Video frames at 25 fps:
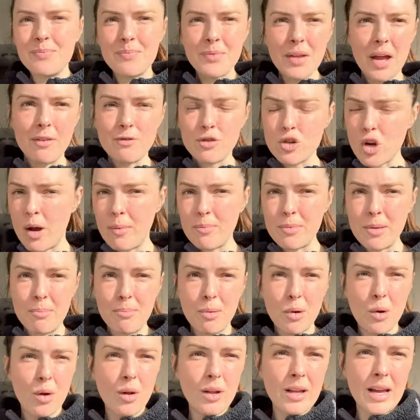I've dropped the
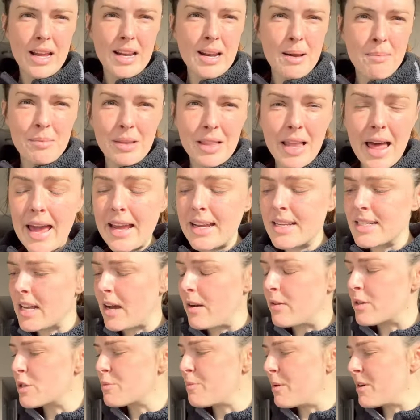ball and I'm late. I
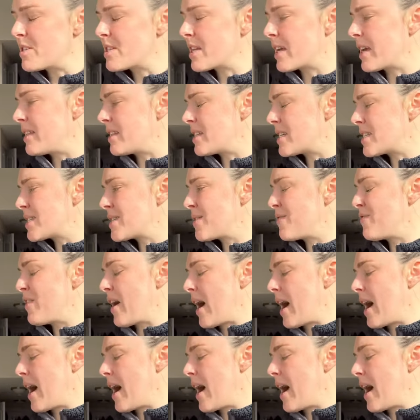was supposed to get this